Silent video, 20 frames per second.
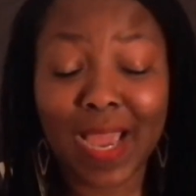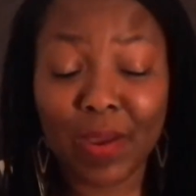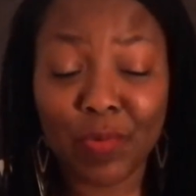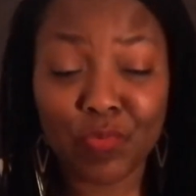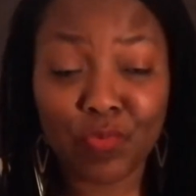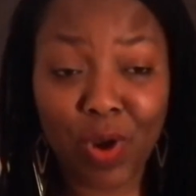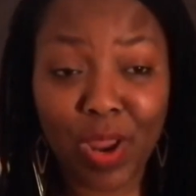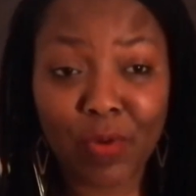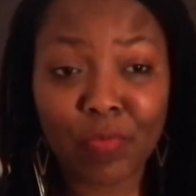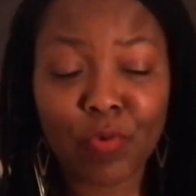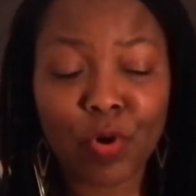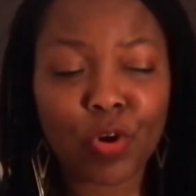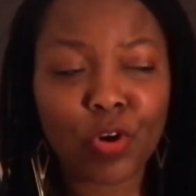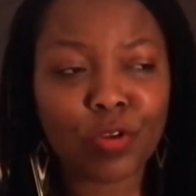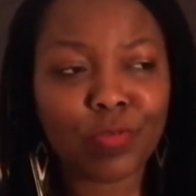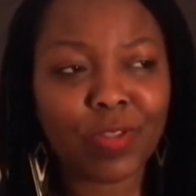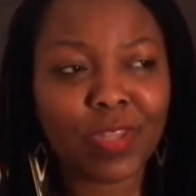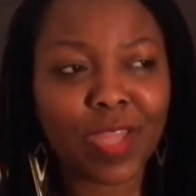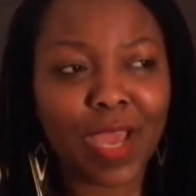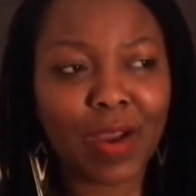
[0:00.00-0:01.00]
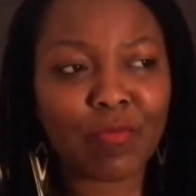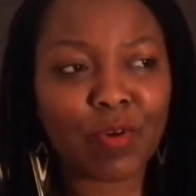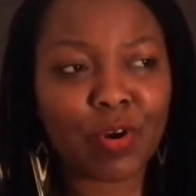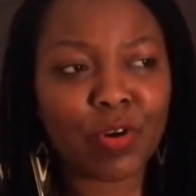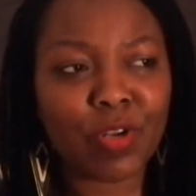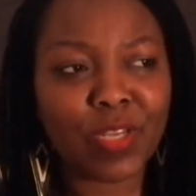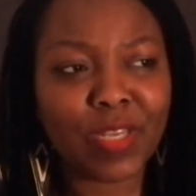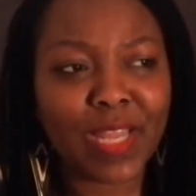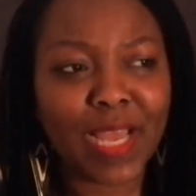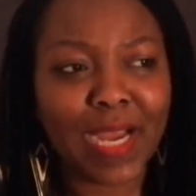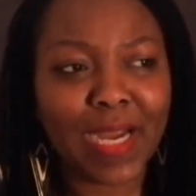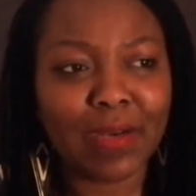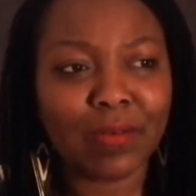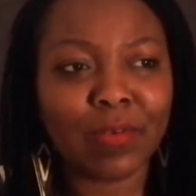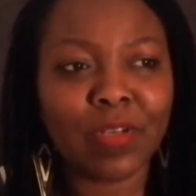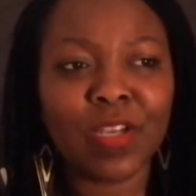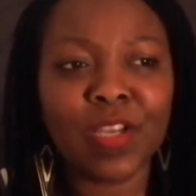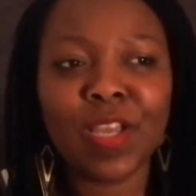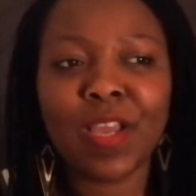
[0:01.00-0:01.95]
I wrote it down.